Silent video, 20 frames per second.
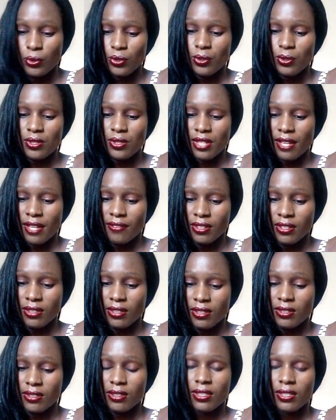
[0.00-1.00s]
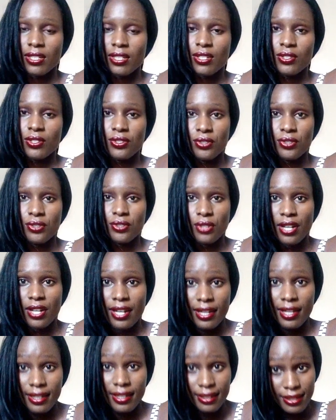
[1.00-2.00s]
Don't ever
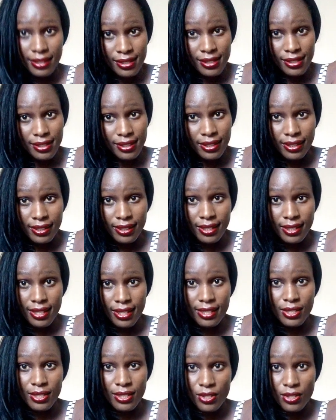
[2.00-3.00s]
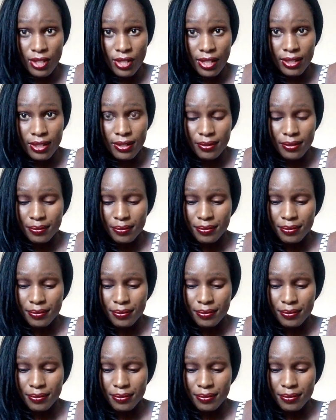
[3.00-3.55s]
try any drug